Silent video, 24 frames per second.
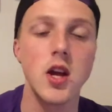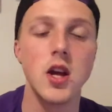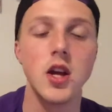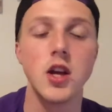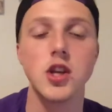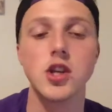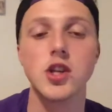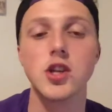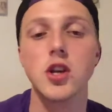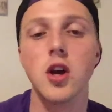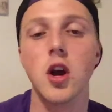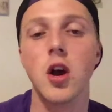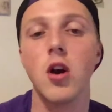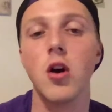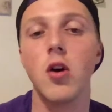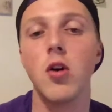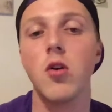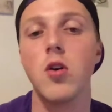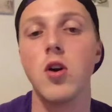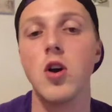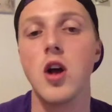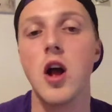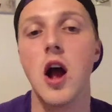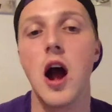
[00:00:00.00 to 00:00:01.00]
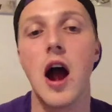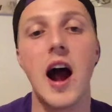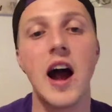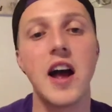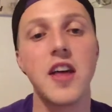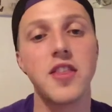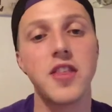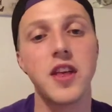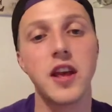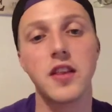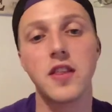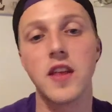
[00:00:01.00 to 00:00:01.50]
So I
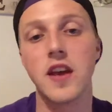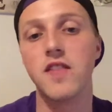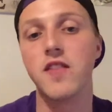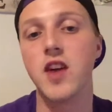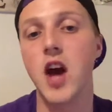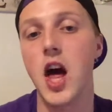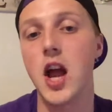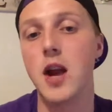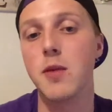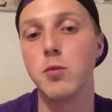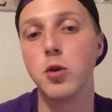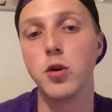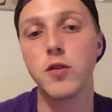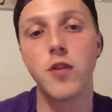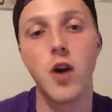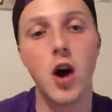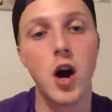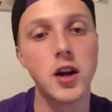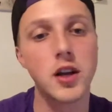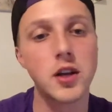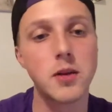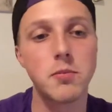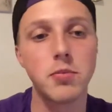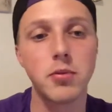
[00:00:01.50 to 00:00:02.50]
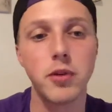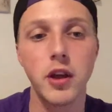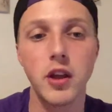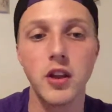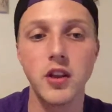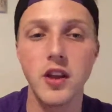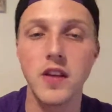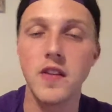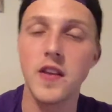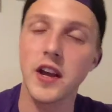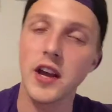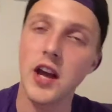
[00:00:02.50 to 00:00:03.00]
think they've got to move on
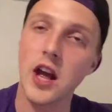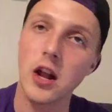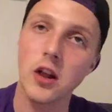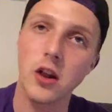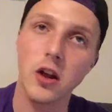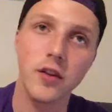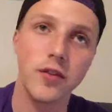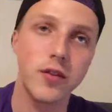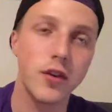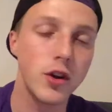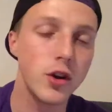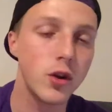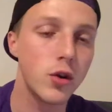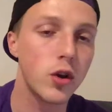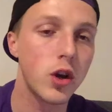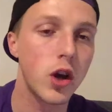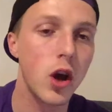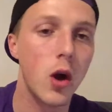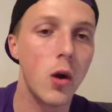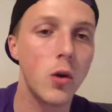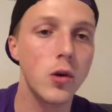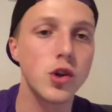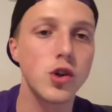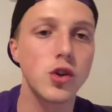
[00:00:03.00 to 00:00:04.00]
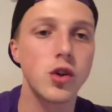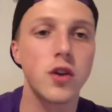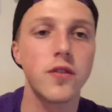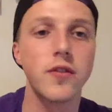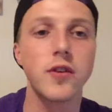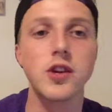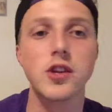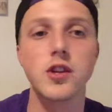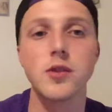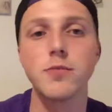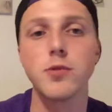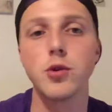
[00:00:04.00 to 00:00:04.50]
completely. They got to look for a new coach, look for
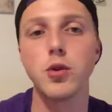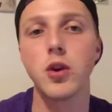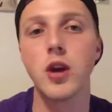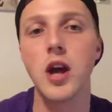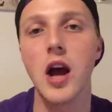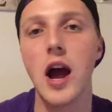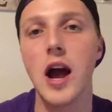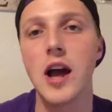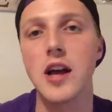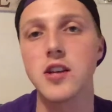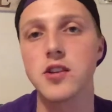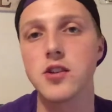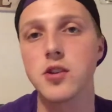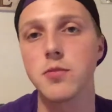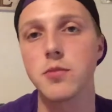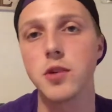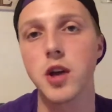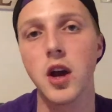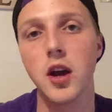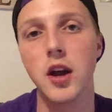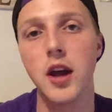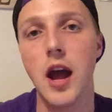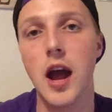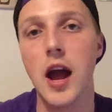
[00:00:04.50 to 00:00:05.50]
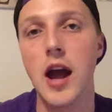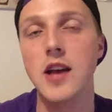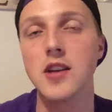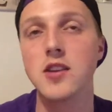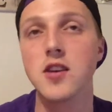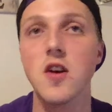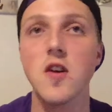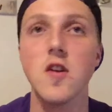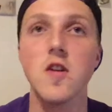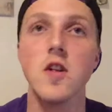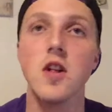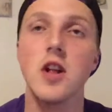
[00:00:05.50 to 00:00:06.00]
some new guys, some young guys,
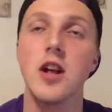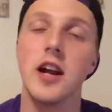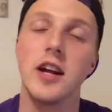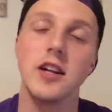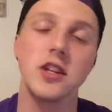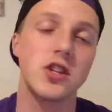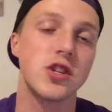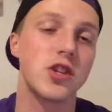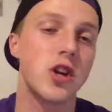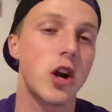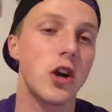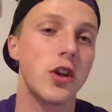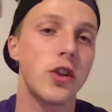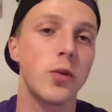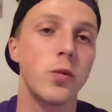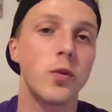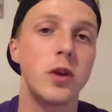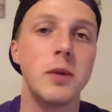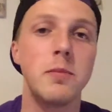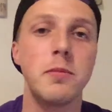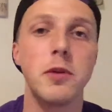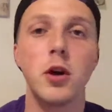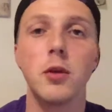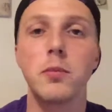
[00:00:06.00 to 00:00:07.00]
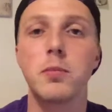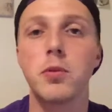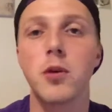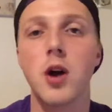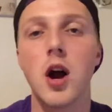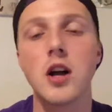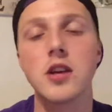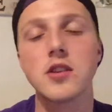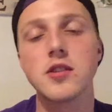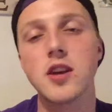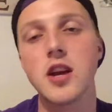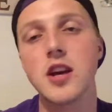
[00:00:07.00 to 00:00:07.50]
and start the rebuild
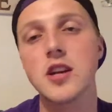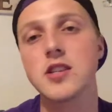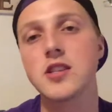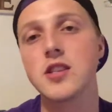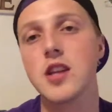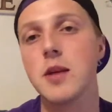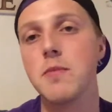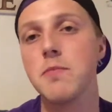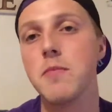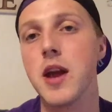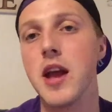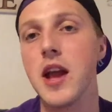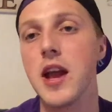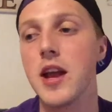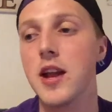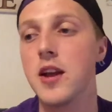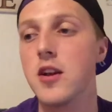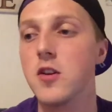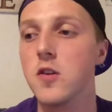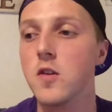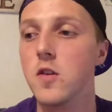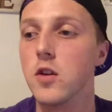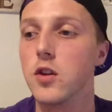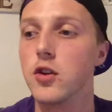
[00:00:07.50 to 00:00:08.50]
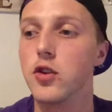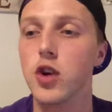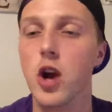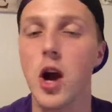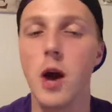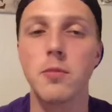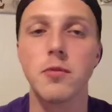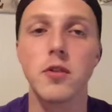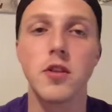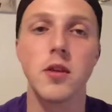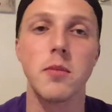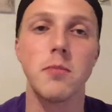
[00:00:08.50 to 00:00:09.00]
process. They may
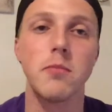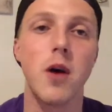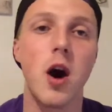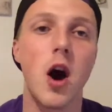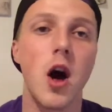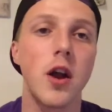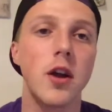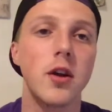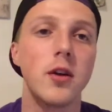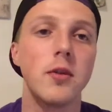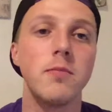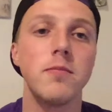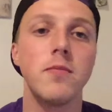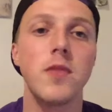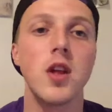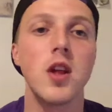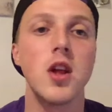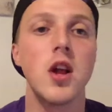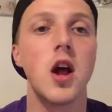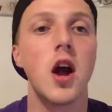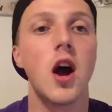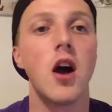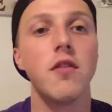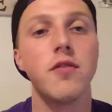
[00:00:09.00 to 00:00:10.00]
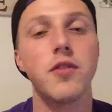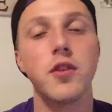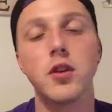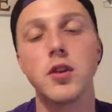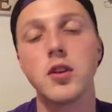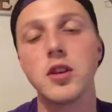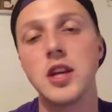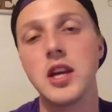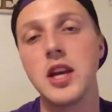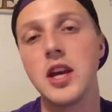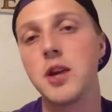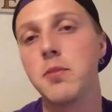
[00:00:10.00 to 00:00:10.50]
drop to the bottom of the
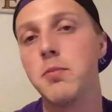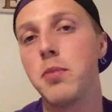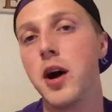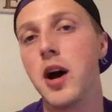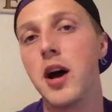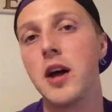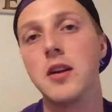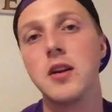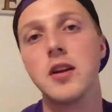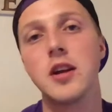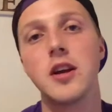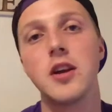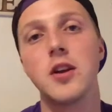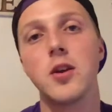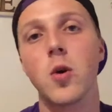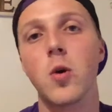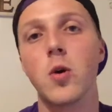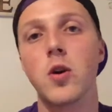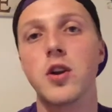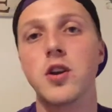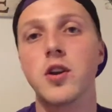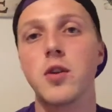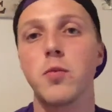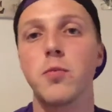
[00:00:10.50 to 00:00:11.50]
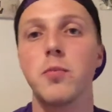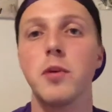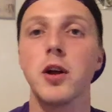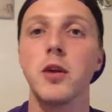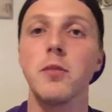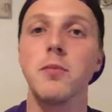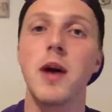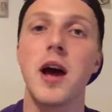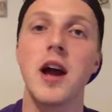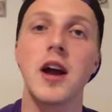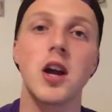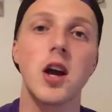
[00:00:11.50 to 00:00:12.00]
league, but in order to build
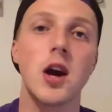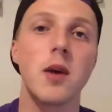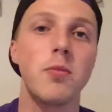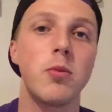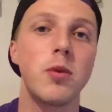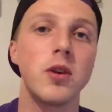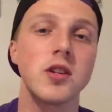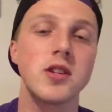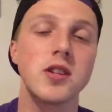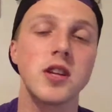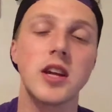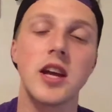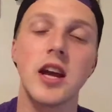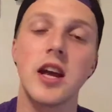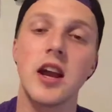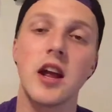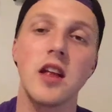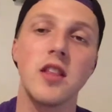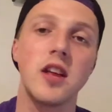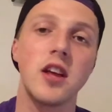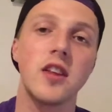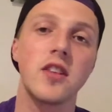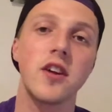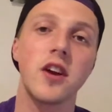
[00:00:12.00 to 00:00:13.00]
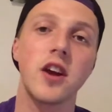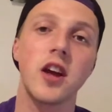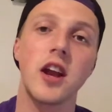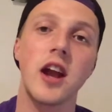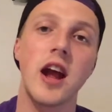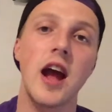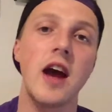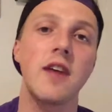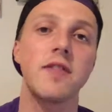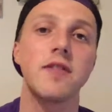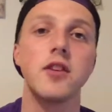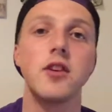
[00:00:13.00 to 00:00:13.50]
back up once again, I think they're going to
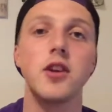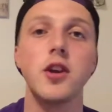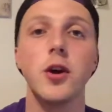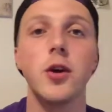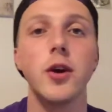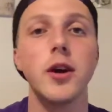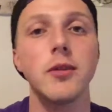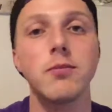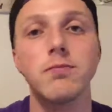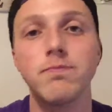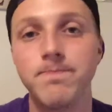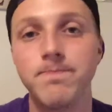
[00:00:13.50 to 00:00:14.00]
have to do it.